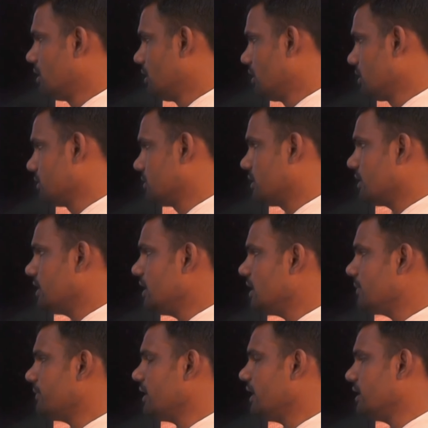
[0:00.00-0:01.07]
Another,
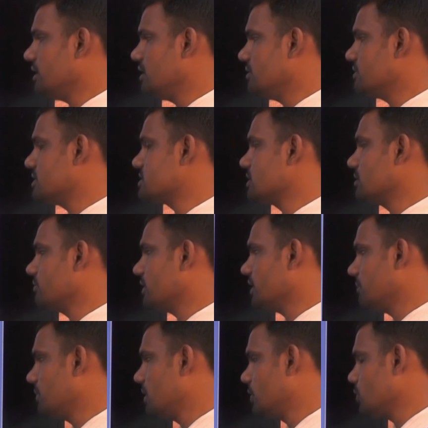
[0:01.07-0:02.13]
if an investor were
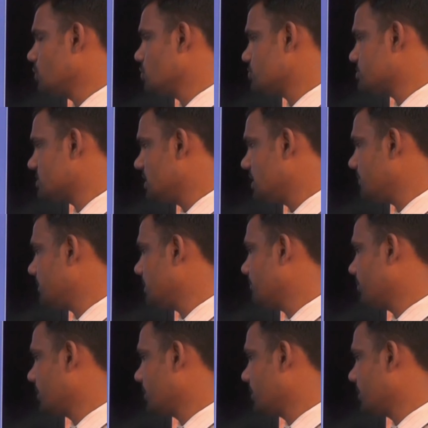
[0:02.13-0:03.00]
able to use CAPM